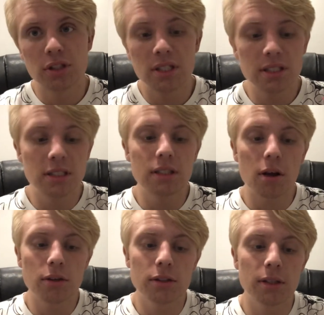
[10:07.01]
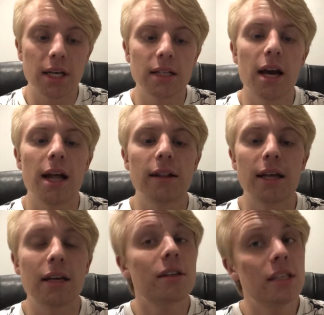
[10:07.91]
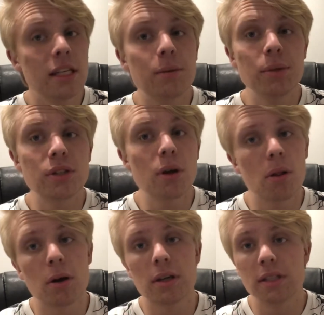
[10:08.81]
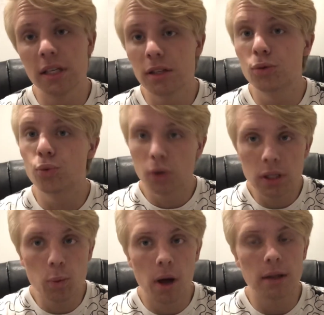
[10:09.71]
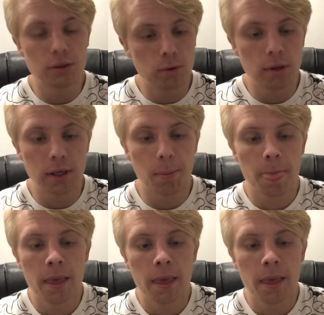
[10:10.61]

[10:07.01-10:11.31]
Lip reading: This is also like kind of like he can be solo because he is really well at dueling.